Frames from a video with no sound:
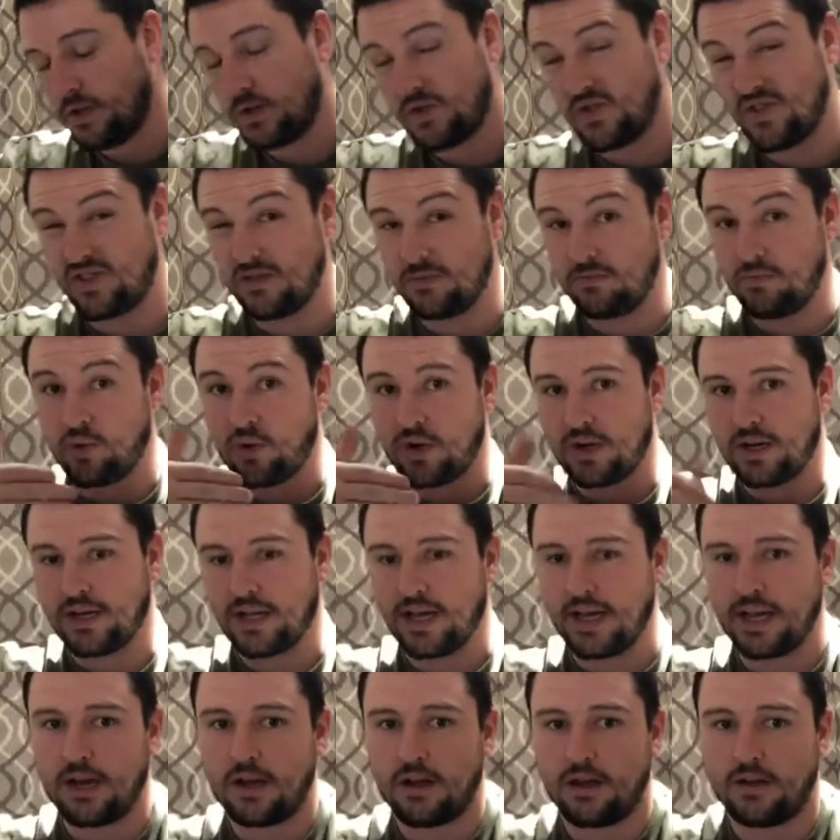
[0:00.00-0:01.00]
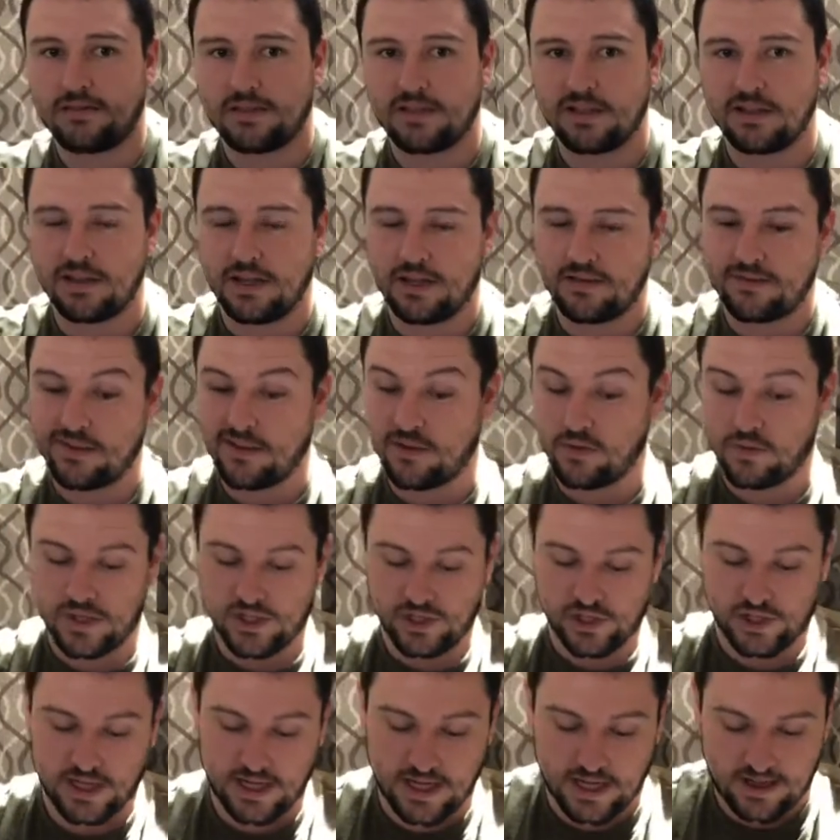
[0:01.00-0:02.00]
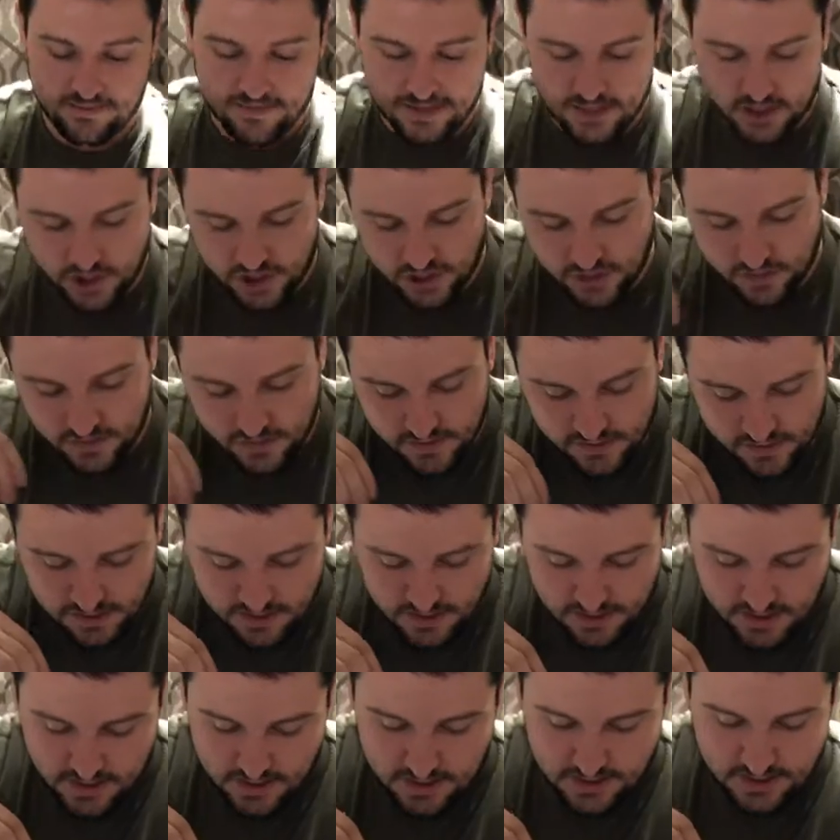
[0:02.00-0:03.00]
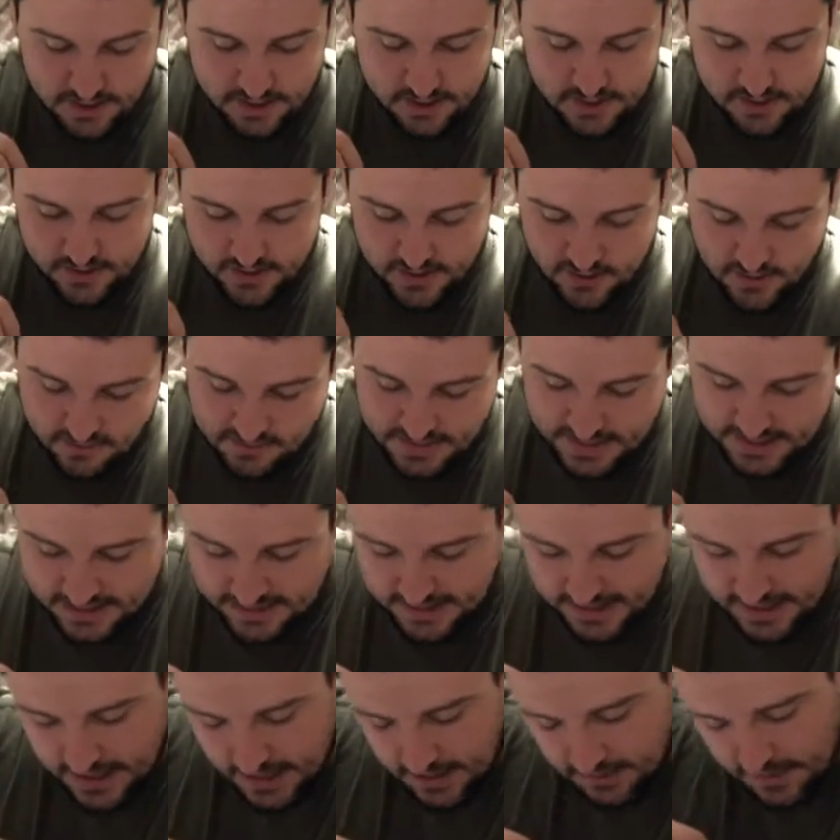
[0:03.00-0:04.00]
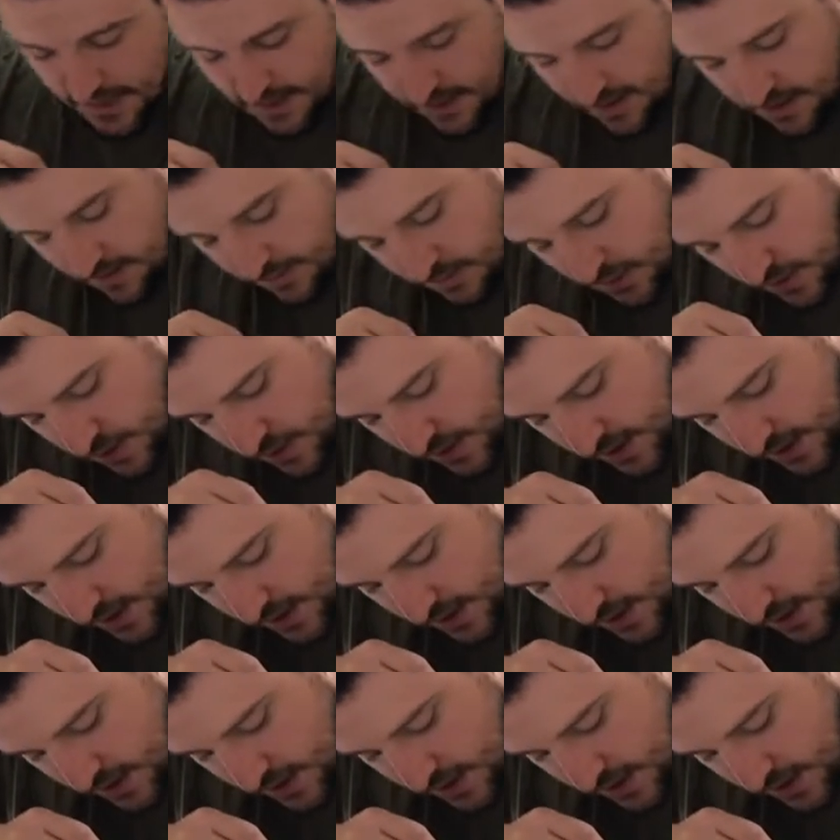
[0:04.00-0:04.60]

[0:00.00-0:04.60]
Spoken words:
So it's important to get it off to the left, otherwise you're going to have issues. So it may take me a couple